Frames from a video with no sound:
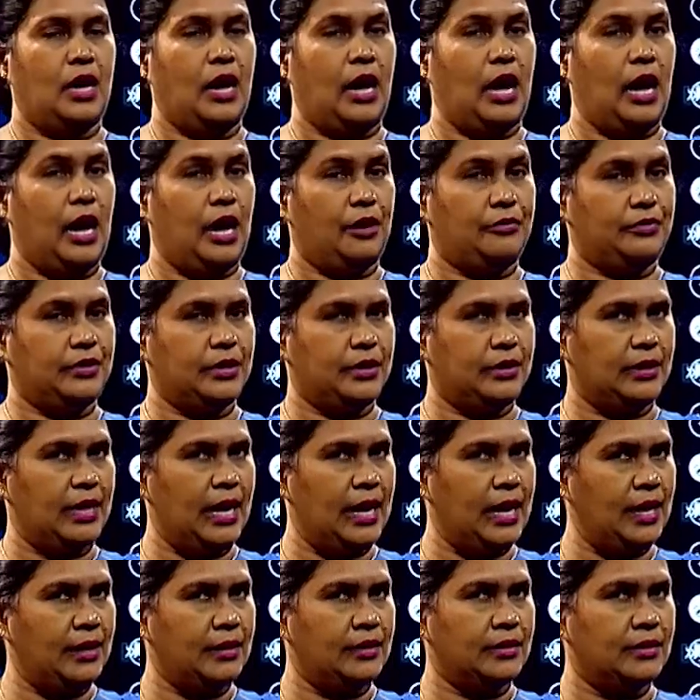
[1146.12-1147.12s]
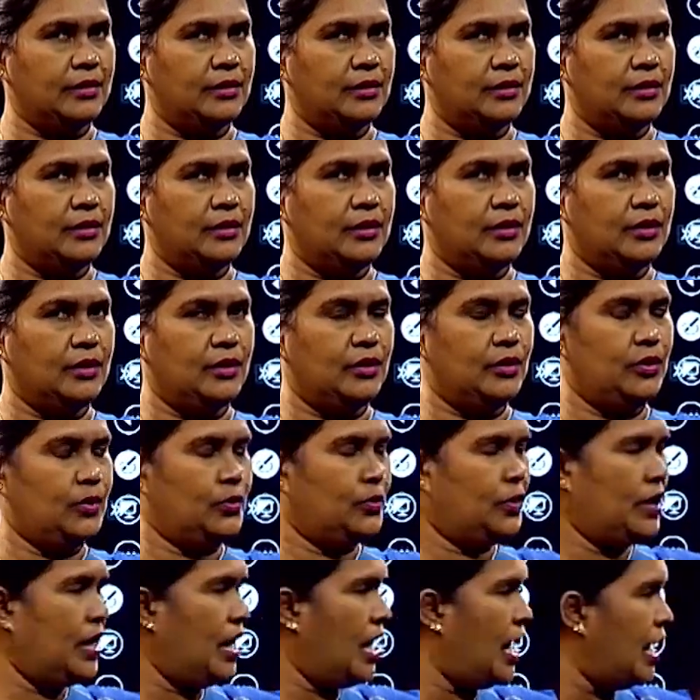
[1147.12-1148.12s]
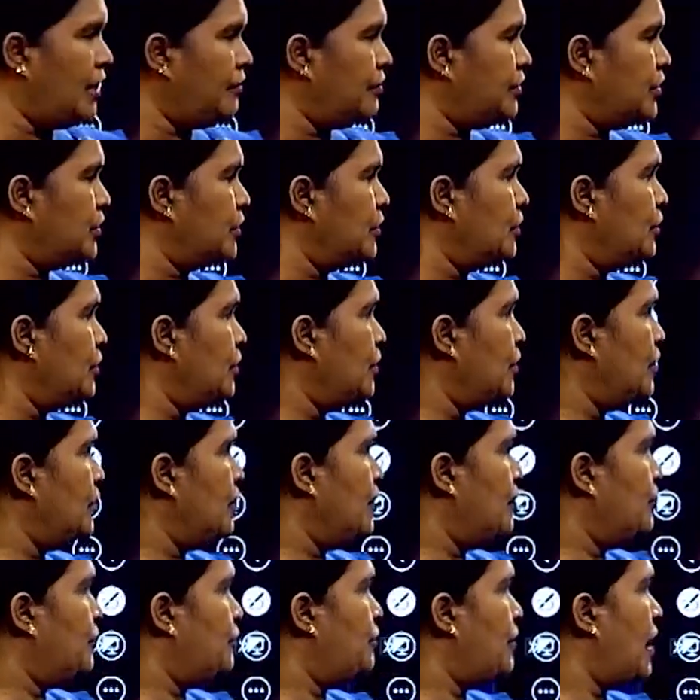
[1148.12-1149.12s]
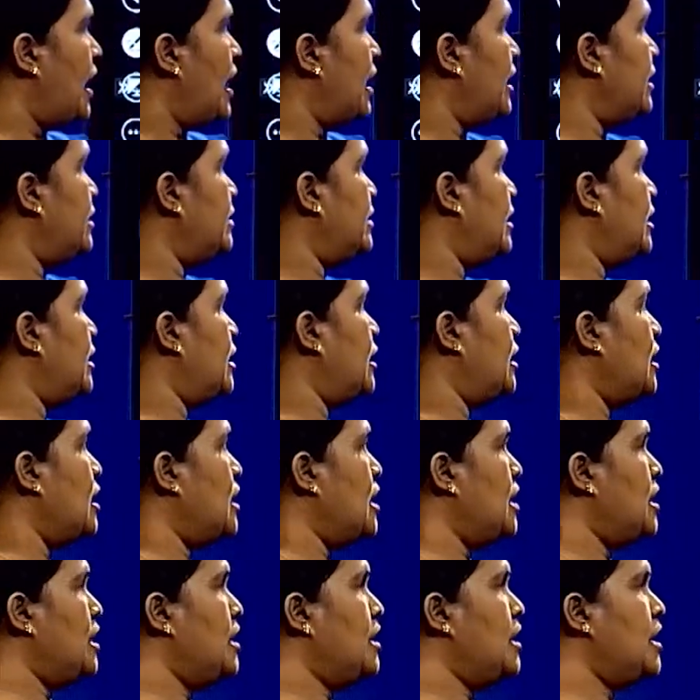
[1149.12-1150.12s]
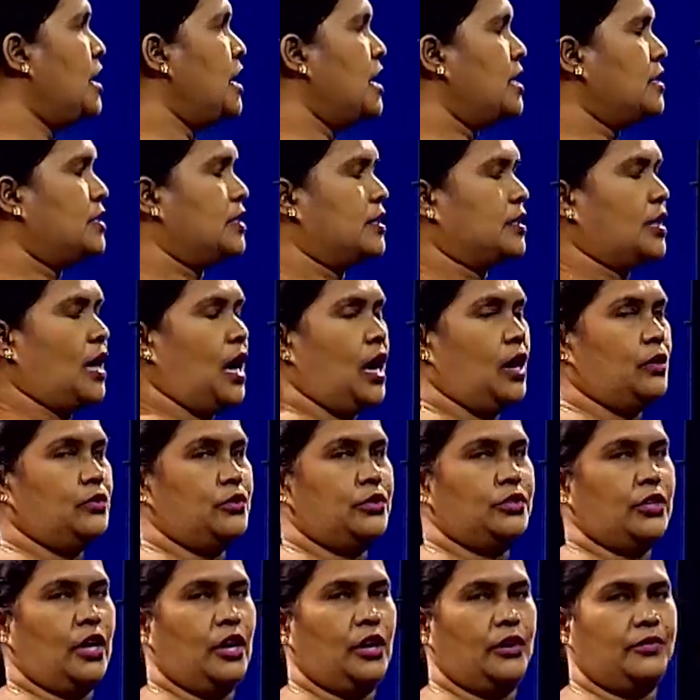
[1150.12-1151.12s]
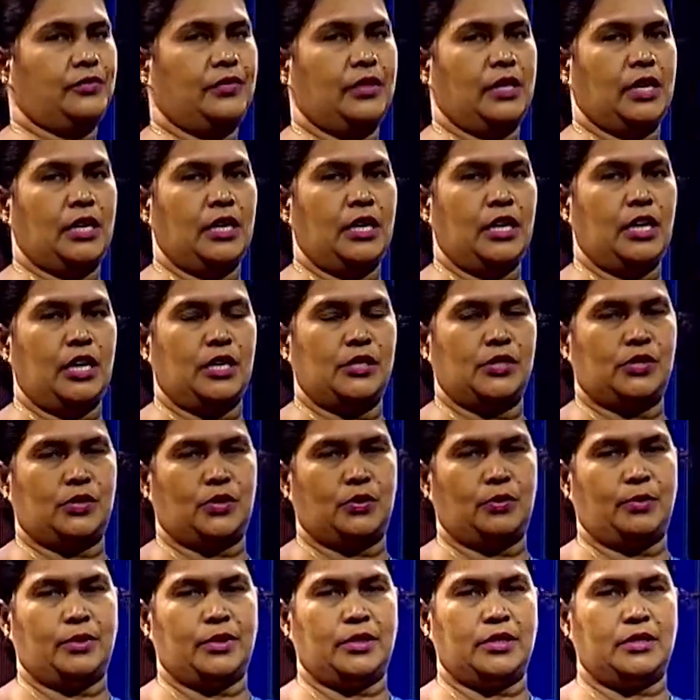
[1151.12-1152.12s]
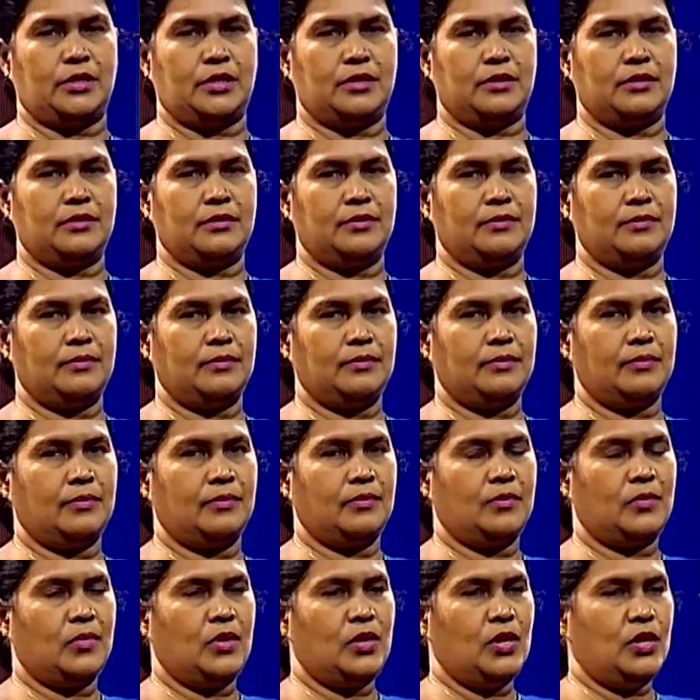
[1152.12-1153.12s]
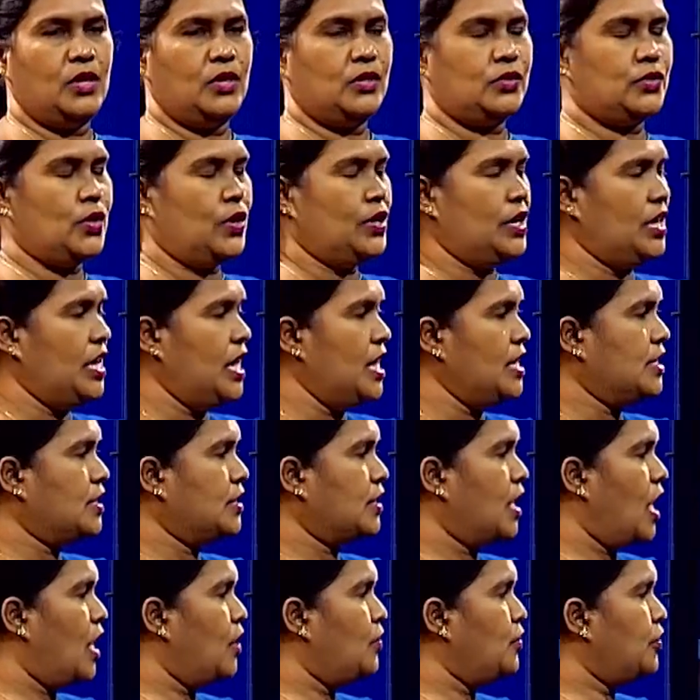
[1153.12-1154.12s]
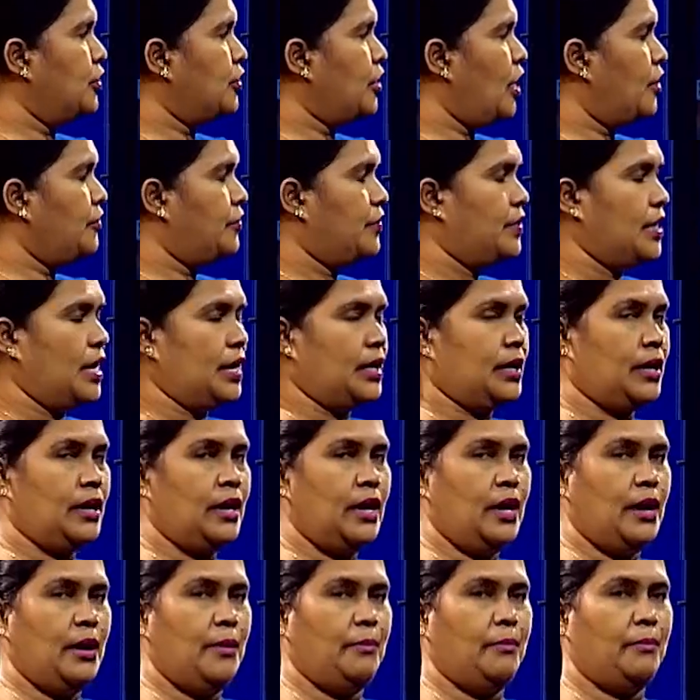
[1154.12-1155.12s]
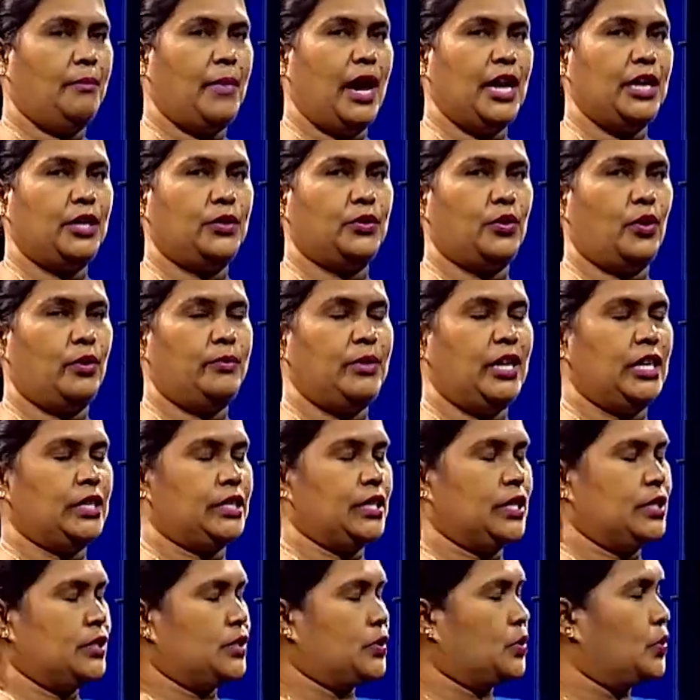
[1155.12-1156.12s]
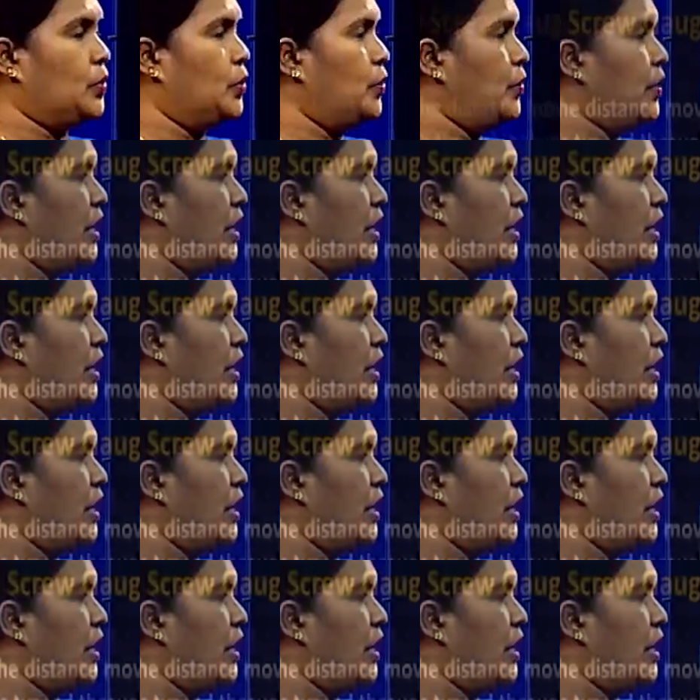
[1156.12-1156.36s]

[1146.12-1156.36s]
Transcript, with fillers: After that, you have to find the least count of the instrument. So least count of the micrometer screw